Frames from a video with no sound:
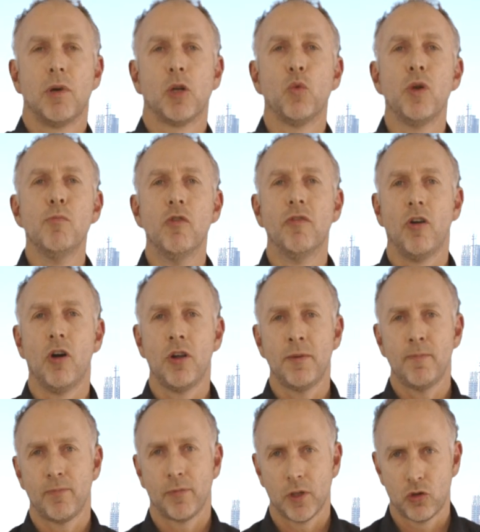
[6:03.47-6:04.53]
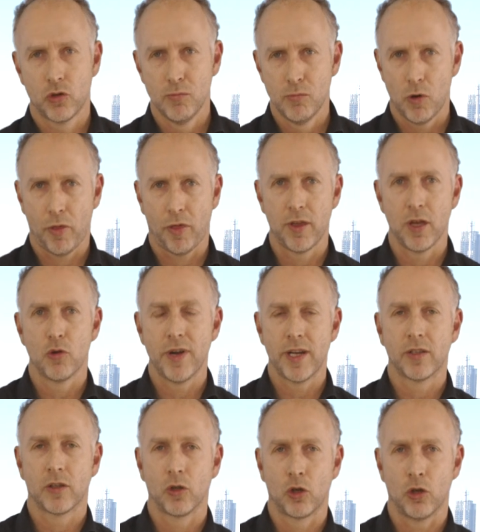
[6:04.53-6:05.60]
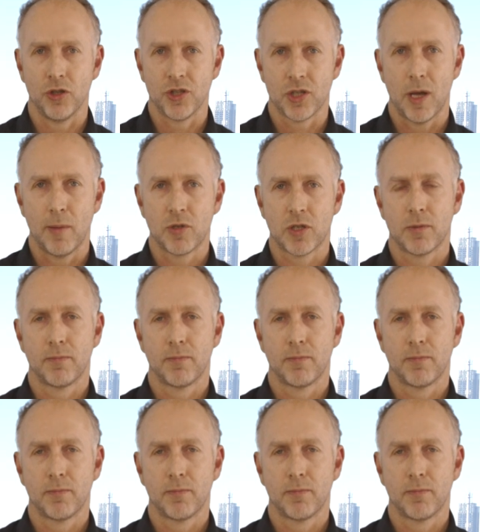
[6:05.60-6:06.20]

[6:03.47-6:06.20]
we move on to more theoretical concepts.